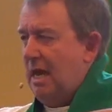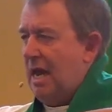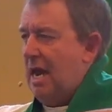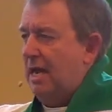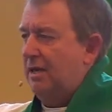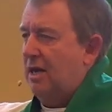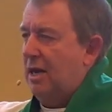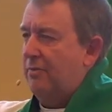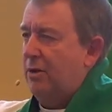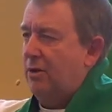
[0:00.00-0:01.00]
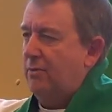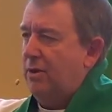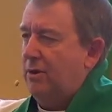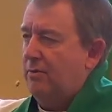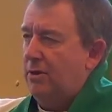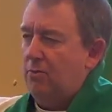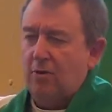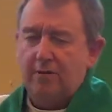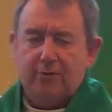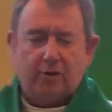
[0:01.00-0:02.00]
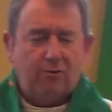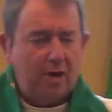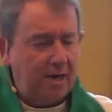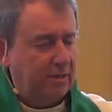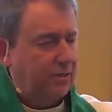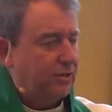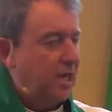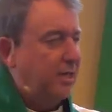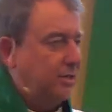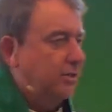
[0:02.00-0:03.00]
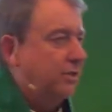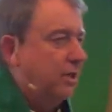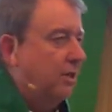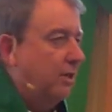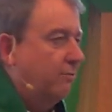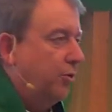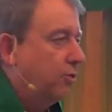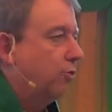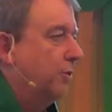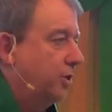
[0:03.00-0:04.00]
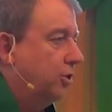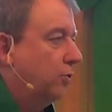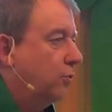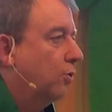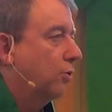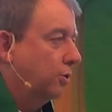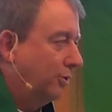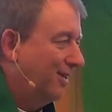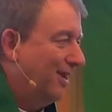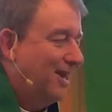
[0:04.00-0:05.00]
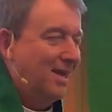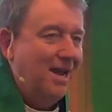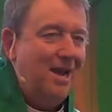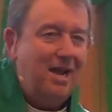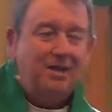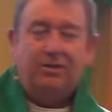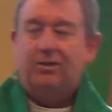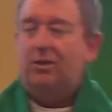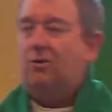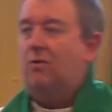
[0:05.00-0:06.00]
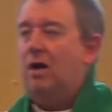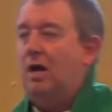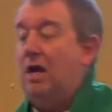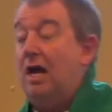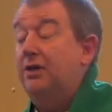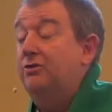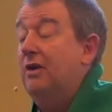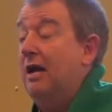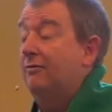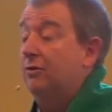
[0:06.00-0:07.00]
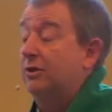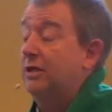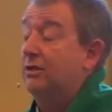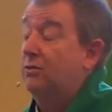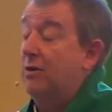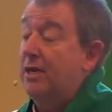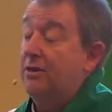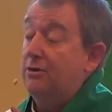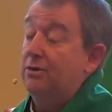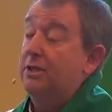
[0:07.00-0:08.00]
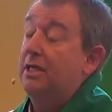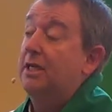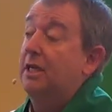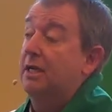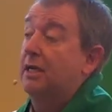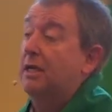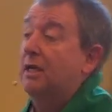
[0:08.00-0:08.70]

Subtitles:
and they're one of the great sites of pilgrimage in the world. And so I traveled in 2013